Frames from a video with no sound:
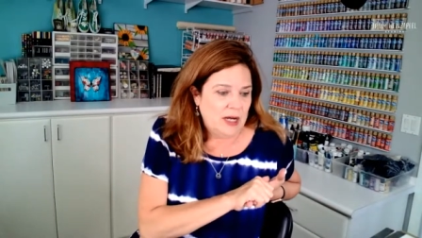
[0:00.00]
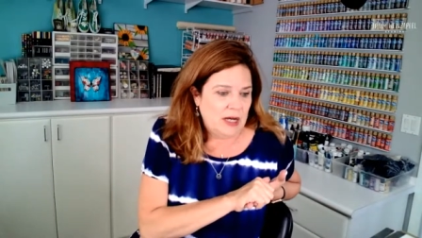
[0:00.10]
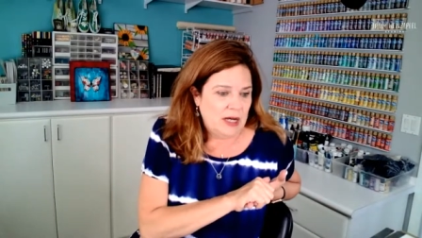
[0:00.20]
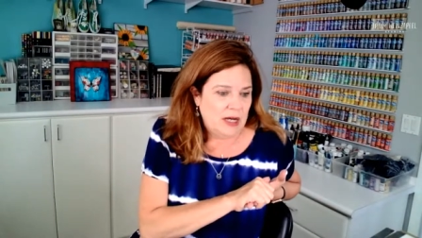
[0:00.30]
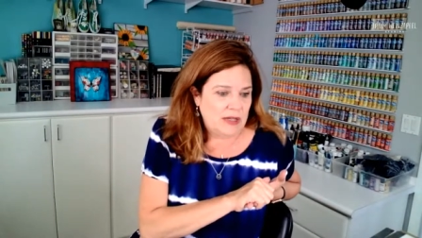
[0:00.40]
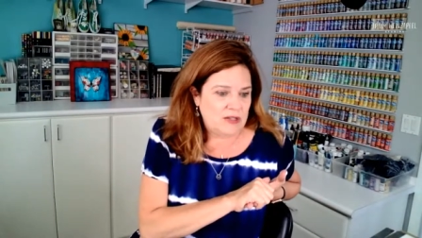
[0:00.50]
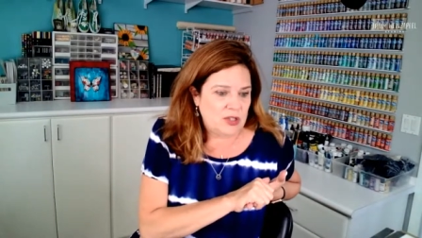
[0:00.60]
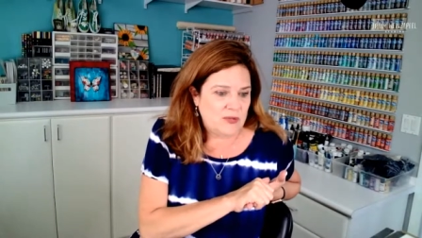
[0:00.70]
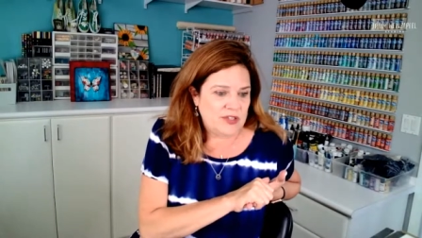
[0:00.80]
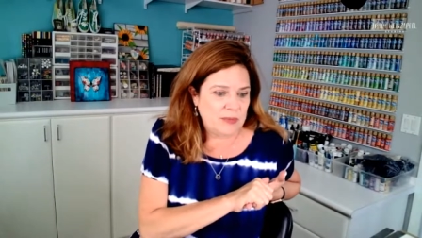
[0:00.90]

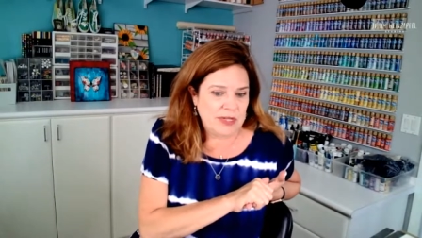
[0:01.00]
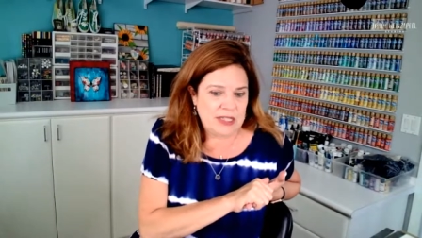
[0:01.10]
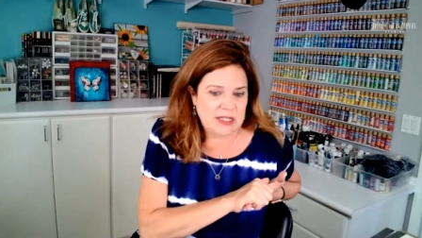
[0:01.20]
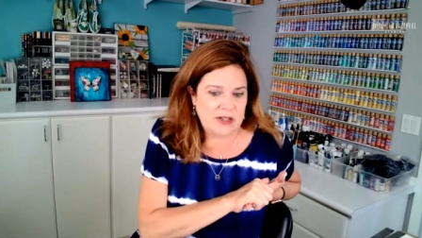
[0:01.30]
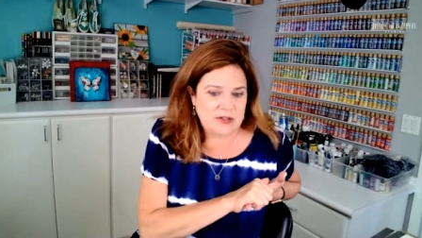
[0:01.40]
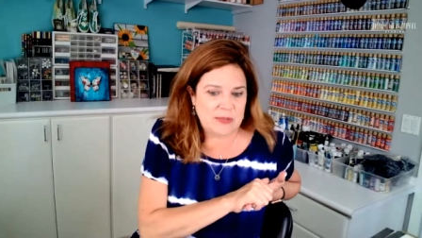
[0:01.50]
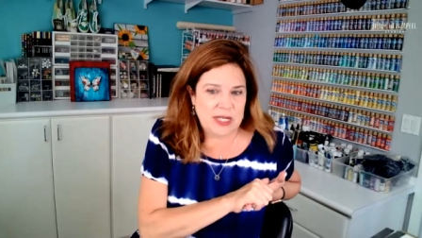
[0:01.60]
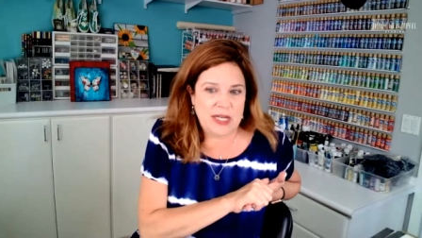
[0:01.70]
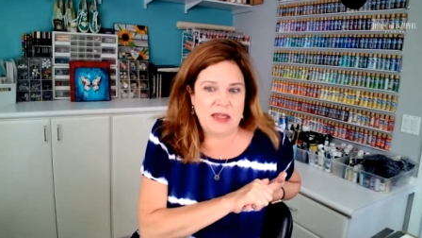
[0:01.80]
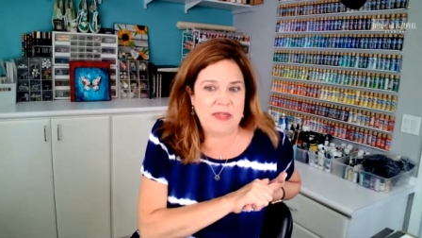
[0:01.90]
So if somebody tells
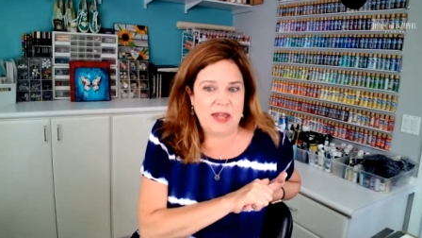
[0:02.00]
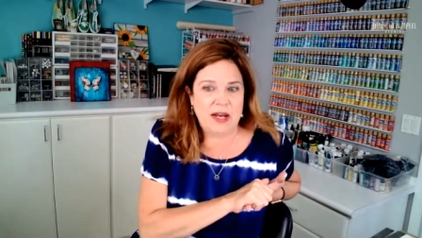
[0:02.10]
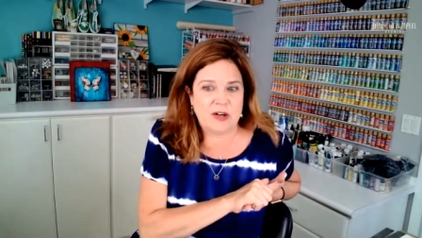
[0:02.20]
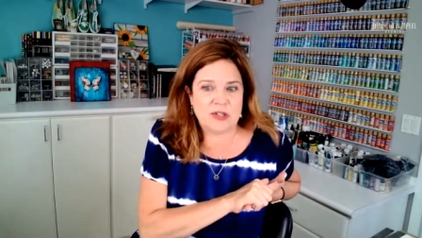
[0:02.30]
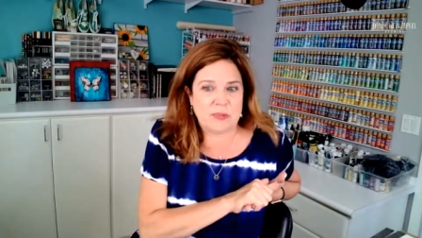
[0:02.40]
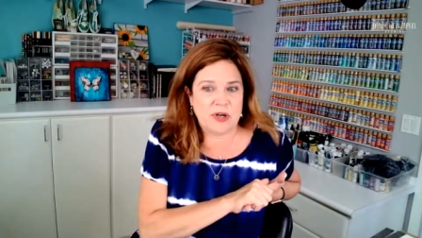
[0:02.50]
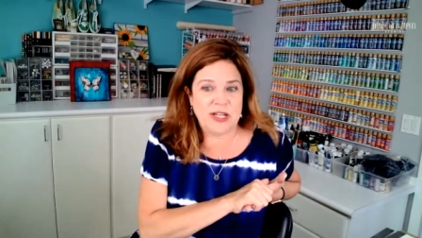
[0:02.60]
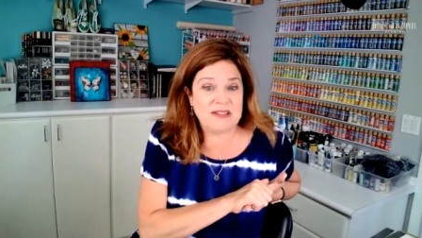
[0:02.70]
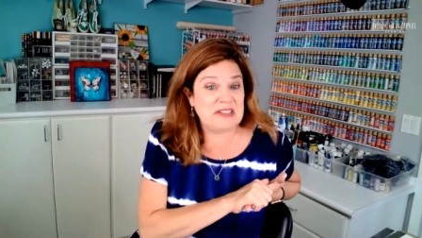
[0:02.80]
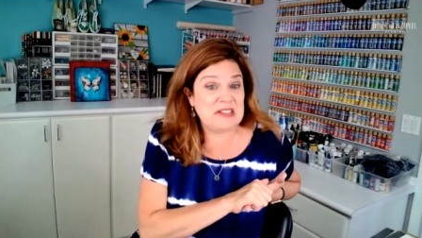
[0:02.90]
me they are
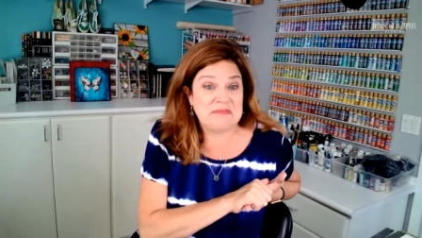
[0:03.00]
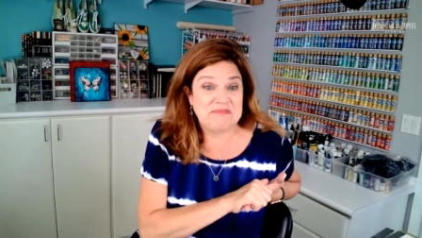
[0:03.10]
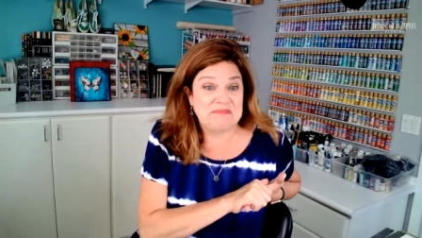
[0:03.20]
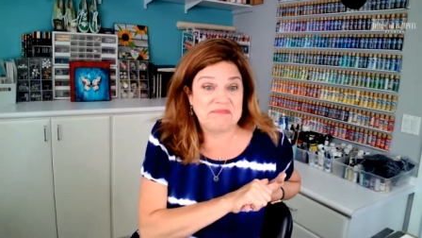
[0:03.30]
depressed,